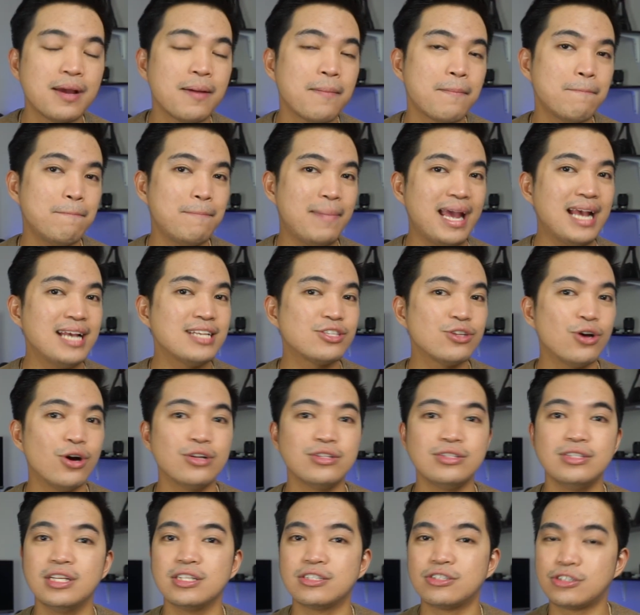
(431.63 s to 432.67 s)
based on
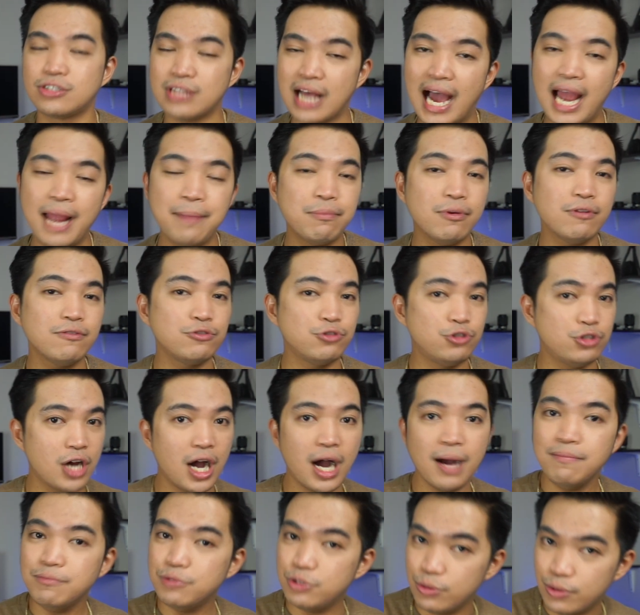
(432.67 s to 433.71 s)
the type of
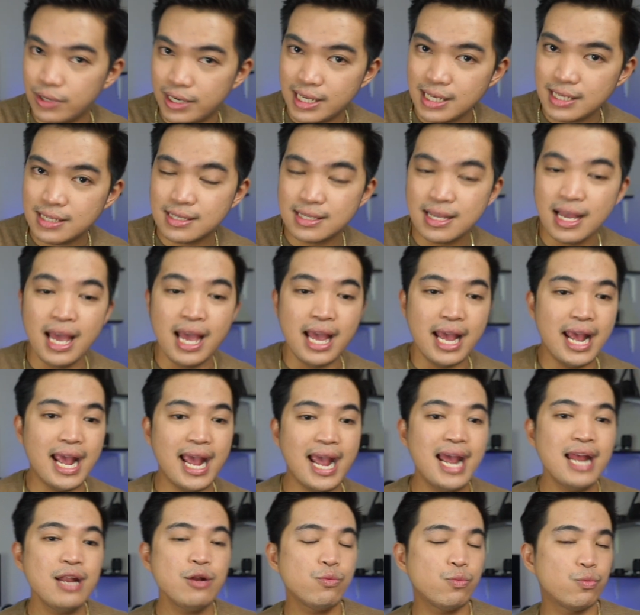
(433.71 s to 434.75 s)
job duties
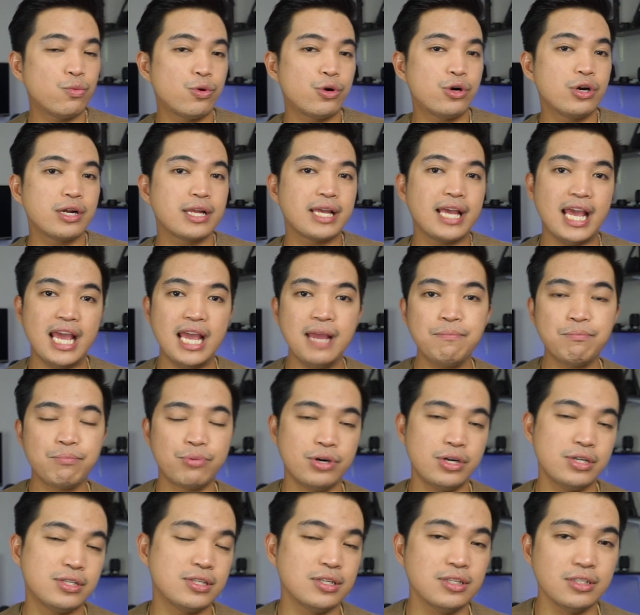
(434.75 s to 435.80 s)
and work a
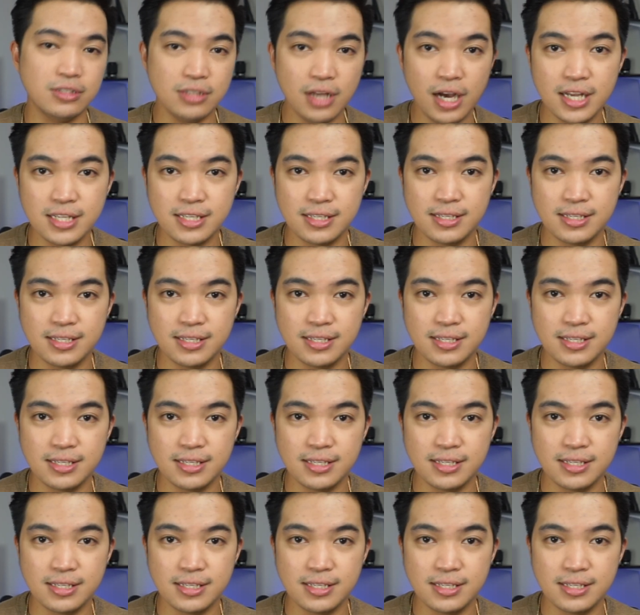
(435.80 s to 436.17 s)
person does.